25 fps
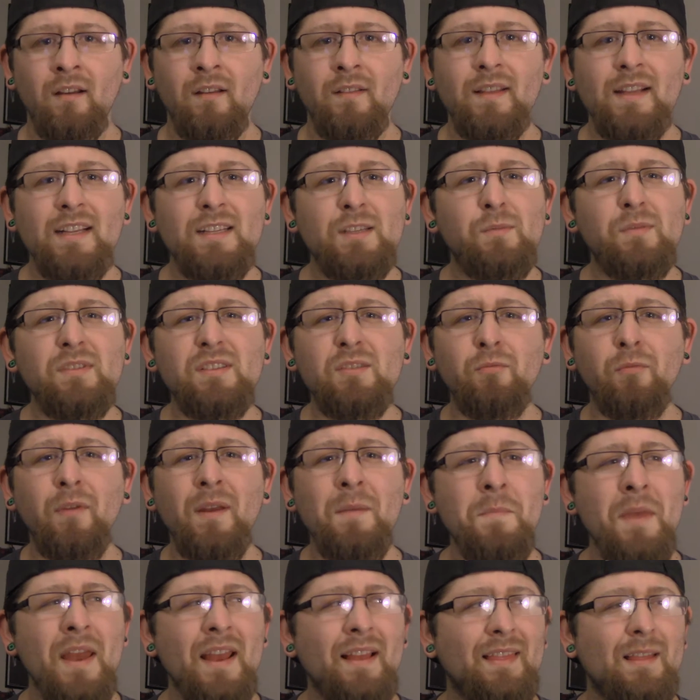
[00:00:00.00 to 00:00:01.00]
This was a
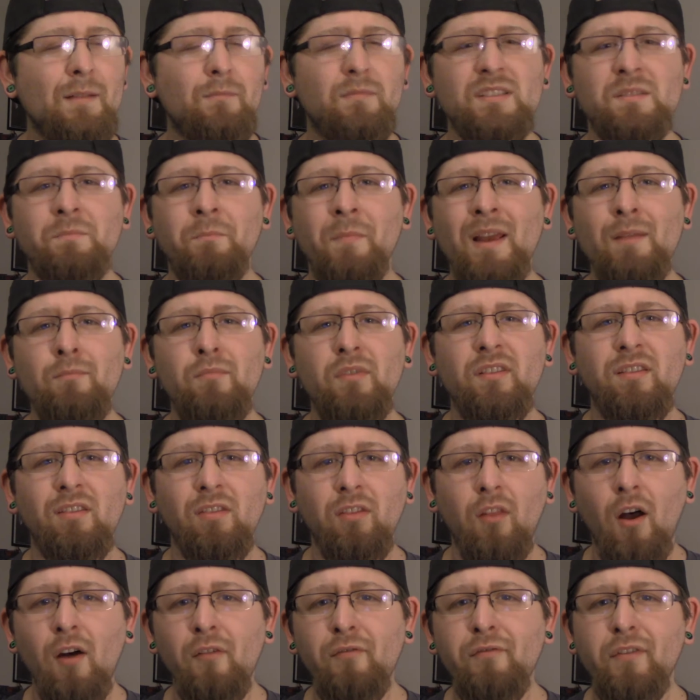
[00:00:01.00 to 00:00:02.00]
remake that was made with
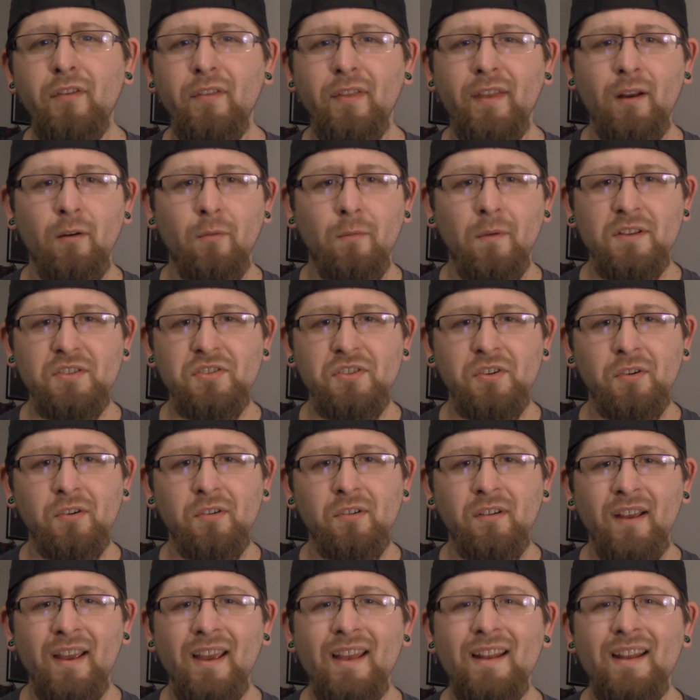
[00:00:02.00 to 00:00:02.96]
love for the original